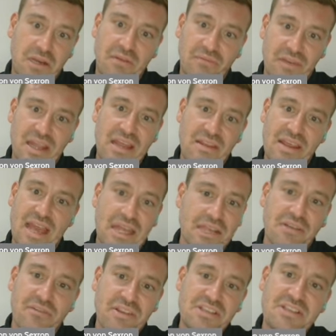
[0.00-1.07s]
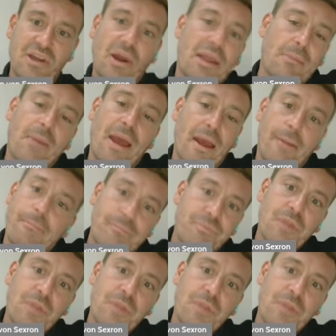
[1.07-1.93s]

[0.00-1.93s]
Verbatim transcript: kind of near the end of this nightmare